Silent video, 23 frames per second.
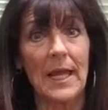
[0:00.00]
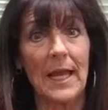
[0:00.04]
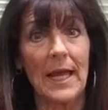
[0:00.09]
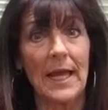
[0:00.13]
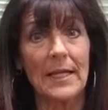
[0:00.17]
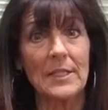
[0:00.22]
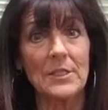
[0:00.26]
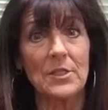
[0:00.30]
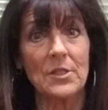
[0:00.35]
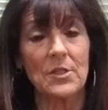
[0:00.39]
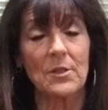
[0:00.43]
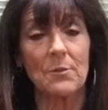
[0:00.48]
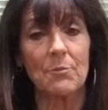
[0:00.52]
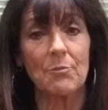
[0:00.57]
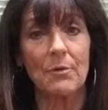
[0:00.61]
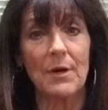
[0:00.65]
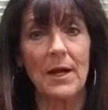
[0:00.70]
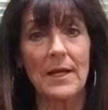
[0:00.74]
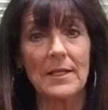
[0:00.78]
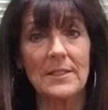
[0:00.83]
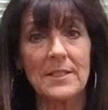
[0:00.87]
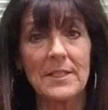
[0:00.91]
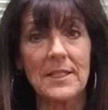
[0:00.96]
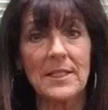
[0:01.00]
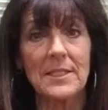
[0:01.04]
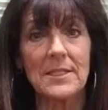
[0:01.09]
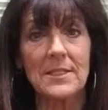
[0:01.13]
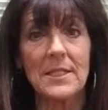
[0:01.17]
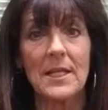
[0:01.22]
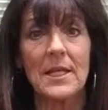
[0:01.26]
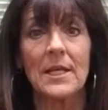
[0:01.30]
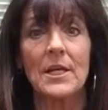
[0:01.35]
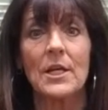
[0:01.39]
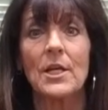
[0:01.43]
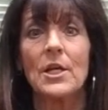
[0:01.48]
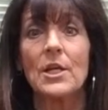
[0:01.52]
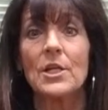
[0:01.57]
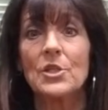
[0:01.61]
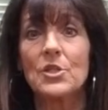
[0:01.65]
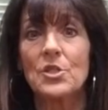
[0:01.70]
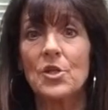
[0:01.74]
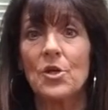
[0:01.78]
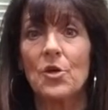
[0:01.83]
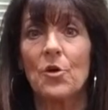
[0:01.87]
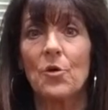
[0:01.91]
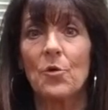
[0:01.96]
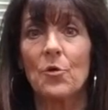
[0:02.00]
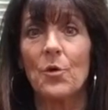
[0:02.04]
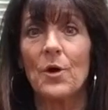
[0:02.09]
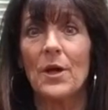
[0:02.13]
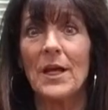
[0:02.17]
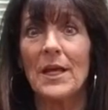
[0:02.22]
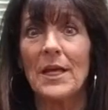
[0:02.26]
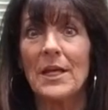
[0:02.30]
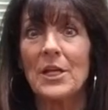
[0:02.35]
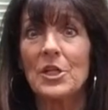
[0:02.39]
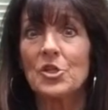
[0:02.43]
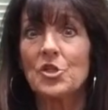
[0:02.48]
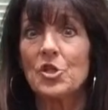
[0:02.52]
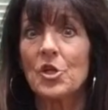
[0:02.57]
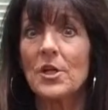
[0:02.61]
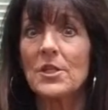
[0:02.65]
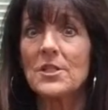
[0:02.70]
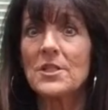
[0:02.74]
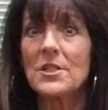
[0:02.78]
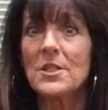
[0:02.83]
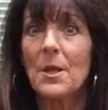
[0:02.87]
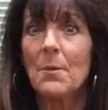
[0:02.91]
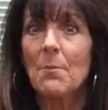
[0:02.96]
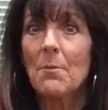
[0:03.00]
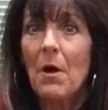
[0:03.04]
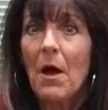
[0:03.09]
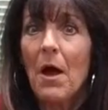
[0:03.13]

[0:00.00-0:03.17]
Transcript: add to the process. So just some